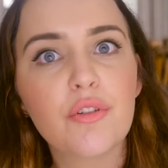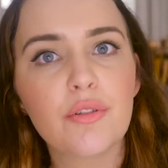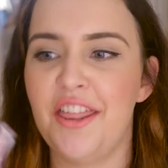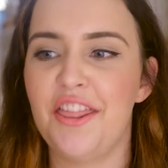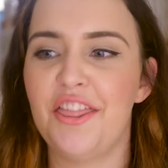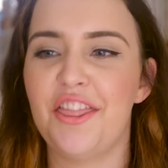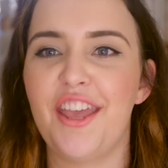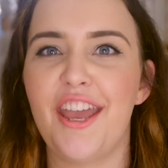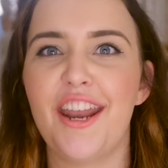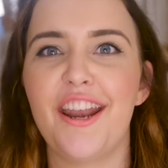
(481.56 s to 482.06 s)

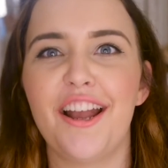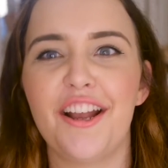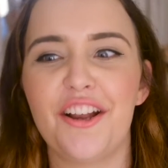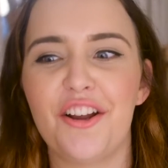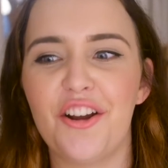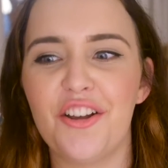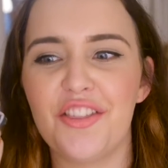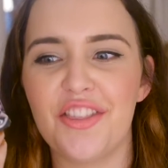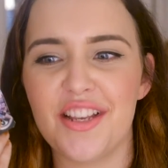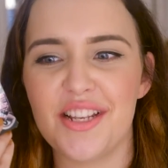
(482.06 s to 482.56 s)
And then I
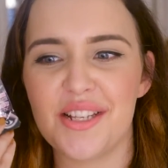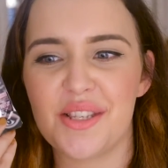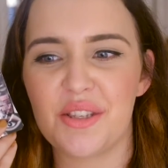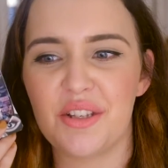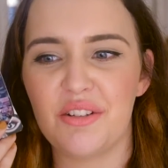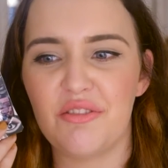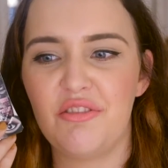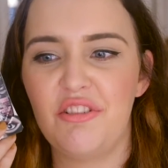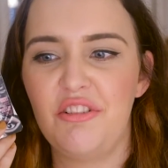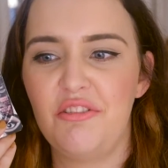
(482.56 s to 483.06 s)
got this
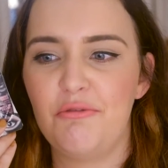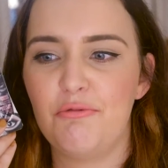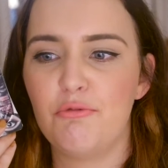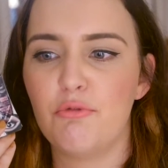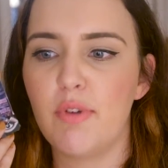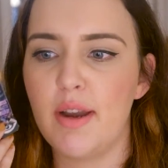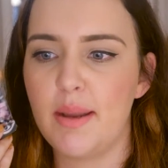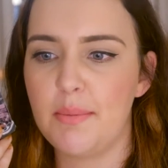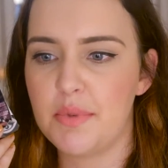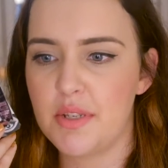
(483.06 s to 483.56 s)

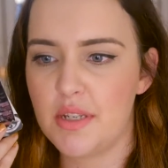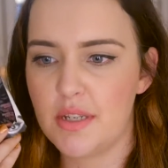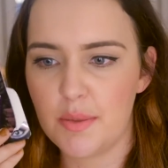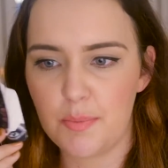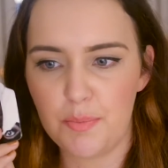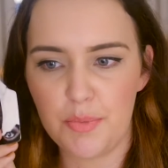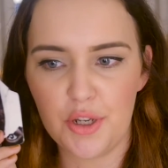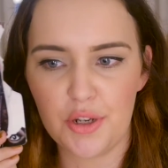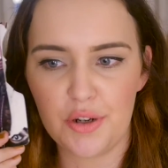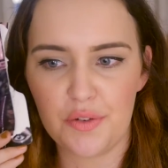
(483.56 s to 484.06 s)

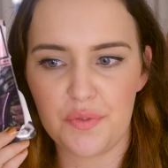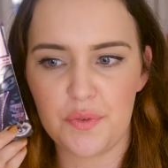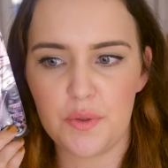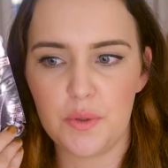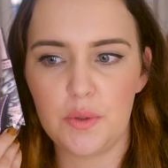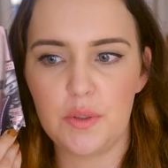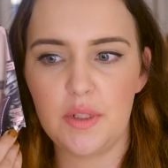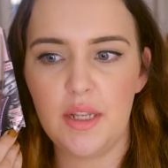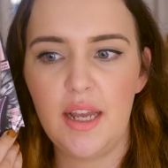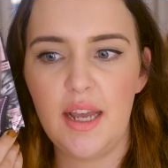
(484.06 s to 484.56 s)
ripped,
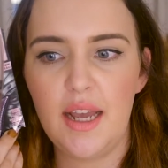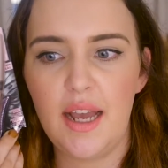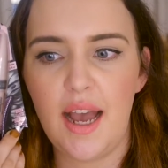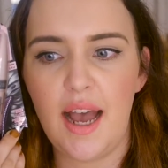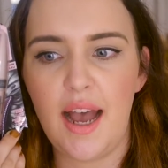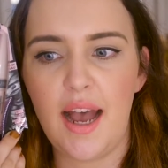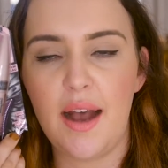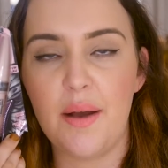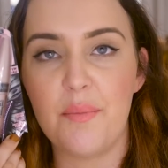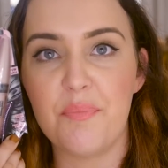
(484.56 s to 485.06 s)
beautiful
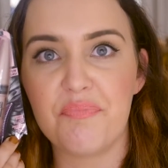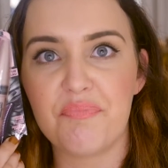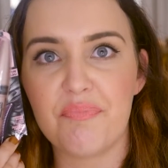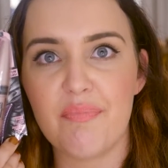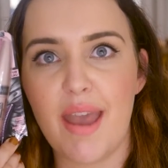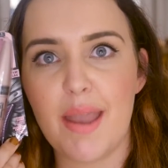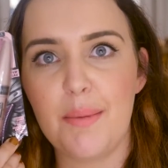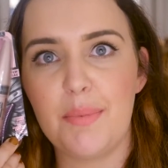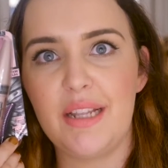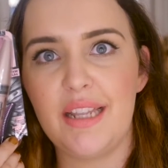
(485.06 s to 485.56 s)

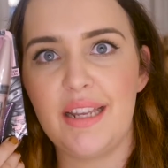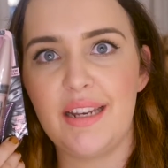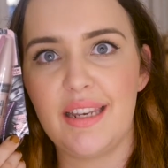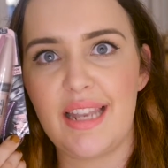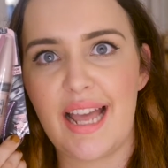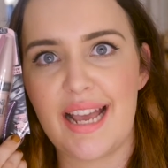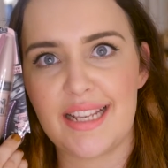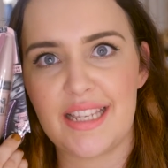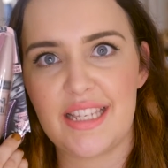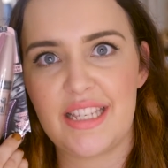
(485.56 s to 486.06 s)
Maybelline
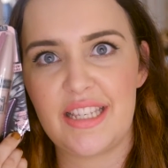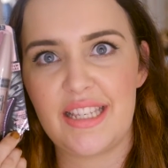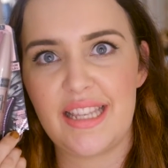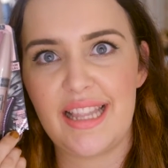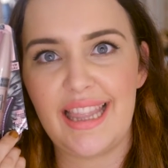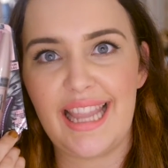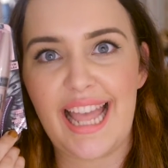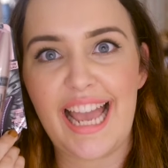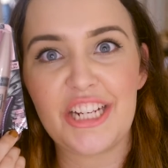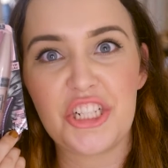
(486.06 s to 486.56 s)

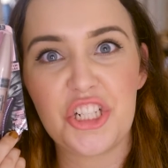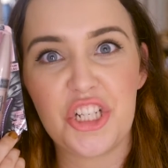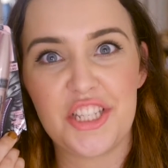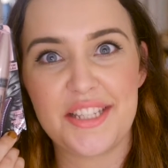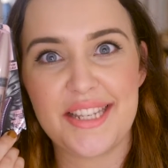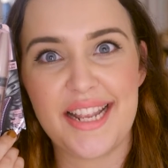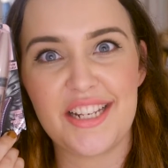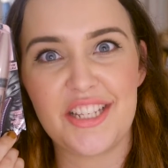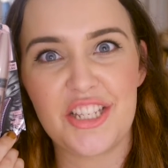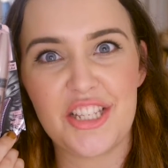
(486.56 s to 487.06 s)
Lash
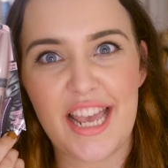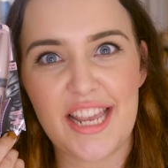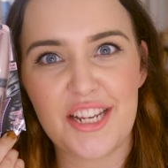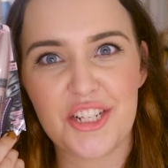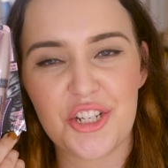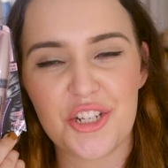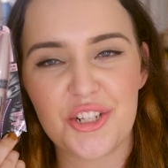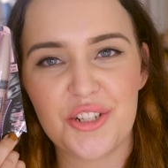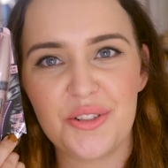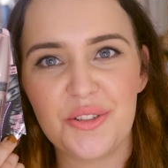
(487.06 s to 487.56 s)

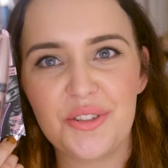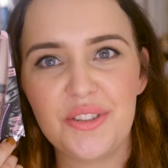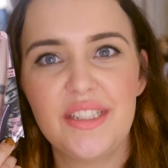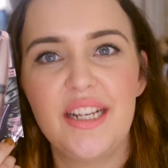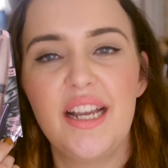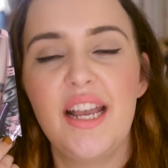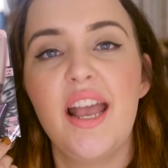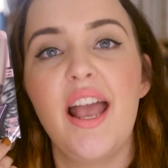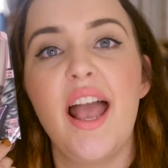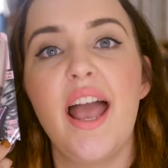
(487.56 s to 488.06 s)
Sensational.
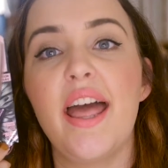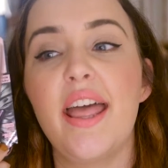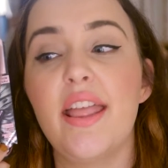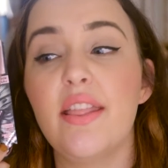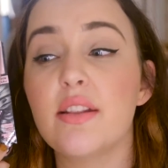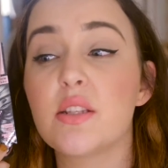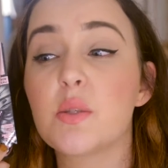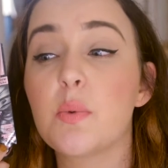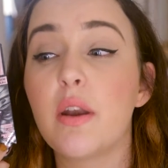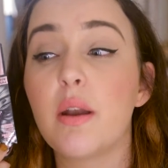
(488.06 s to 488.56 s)
And
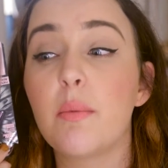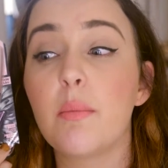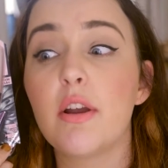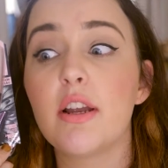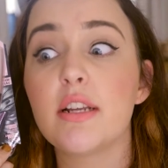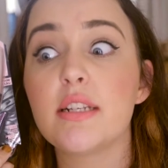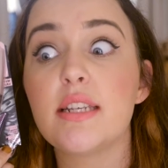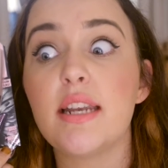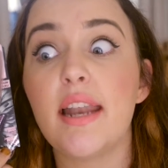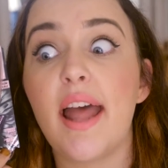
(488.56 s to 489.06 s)
it's what I'm
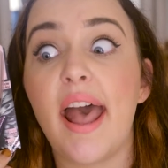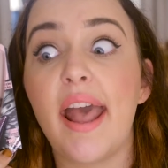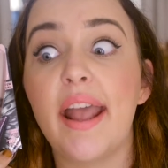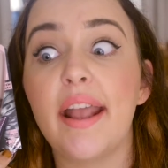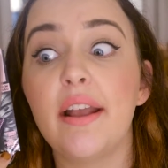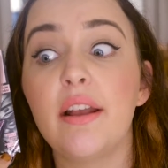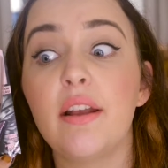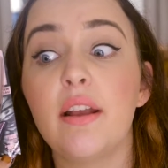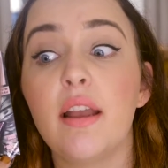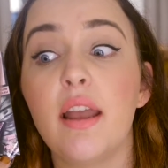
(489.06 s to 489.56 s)
wearing
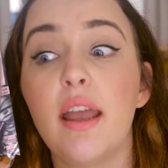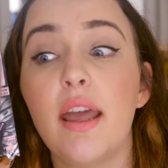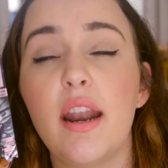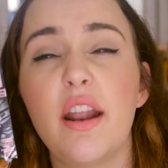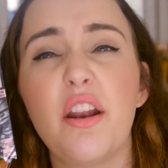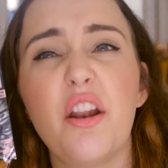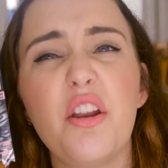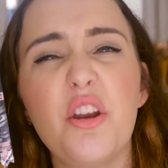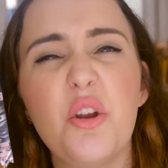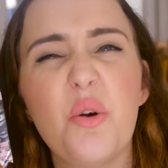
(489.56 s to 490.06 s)
today. And
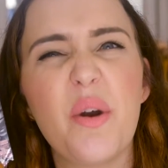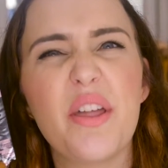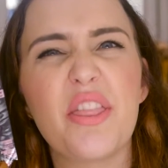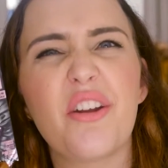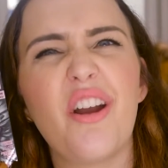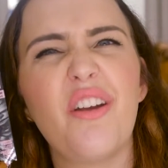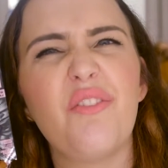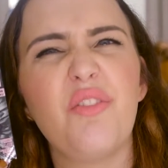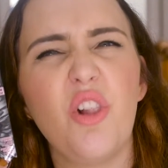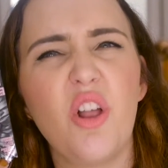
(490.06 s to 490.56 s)
I don't know whether
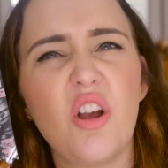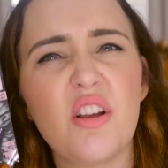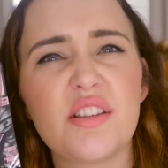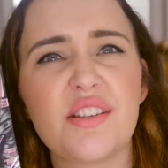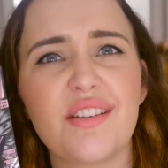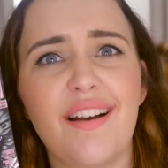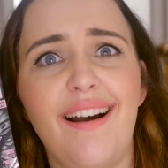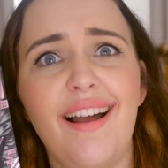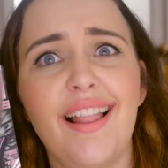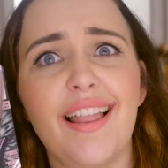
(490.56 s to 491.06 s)
I've
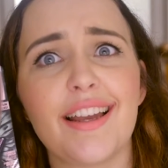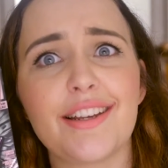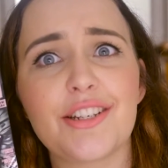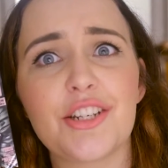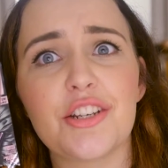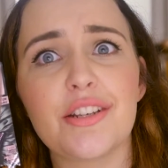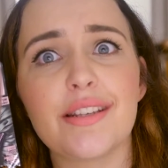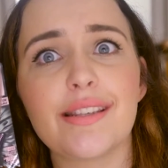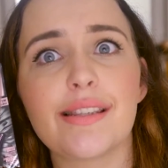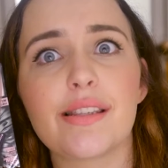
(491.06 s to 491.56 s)
lost
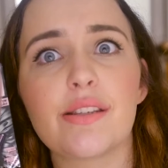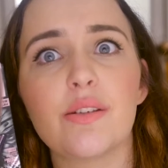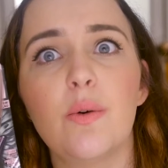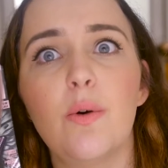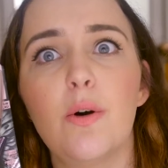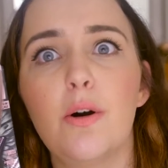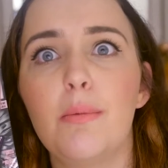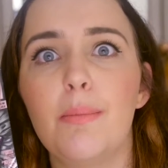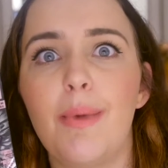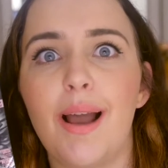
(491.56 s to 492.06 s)
eyelashes
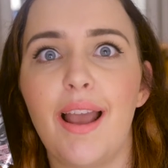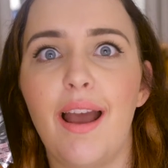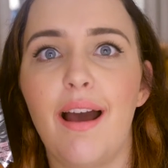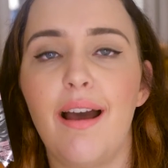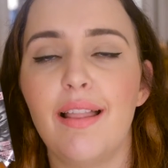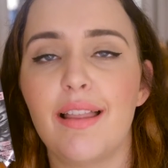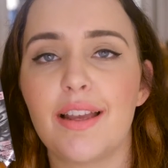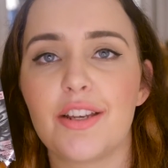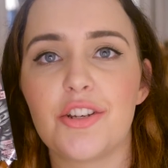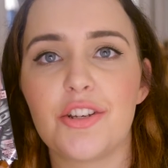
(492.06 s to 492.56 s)
or my
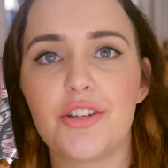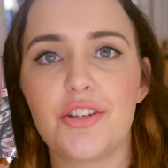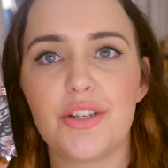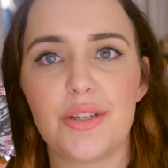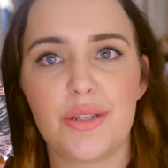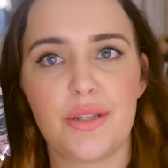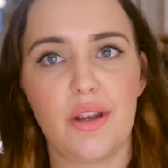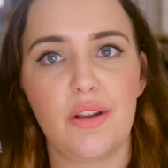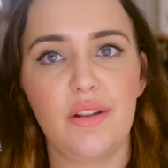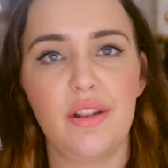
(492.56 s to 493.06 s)
eyelashes
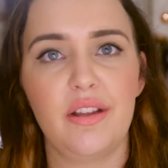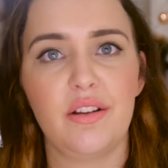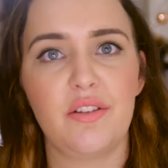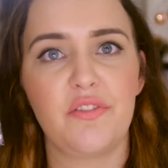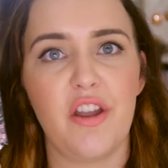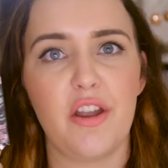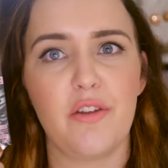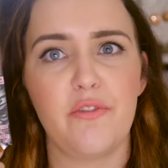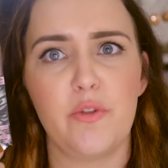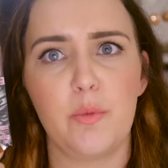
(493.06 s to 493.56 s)
just don't look
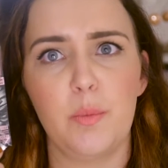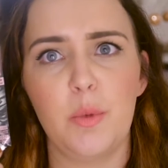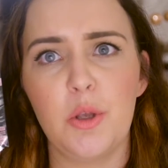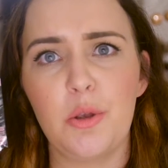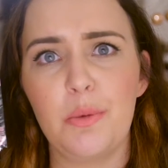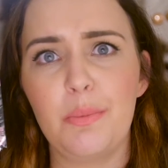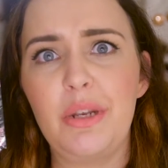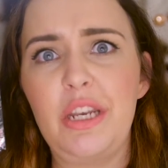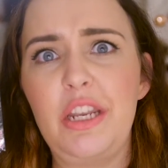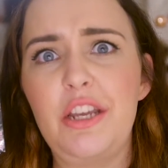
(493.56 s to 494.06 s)
very
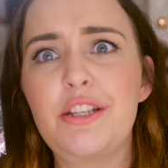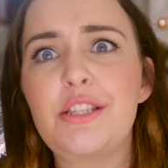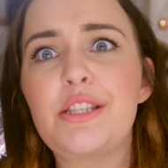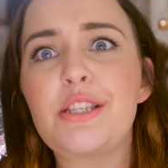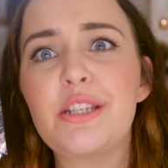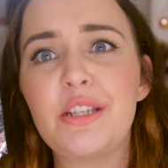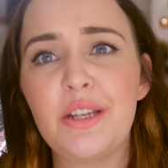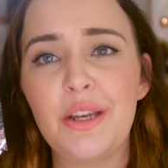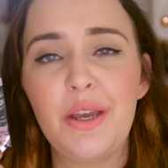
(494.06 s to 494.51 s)
voluminous,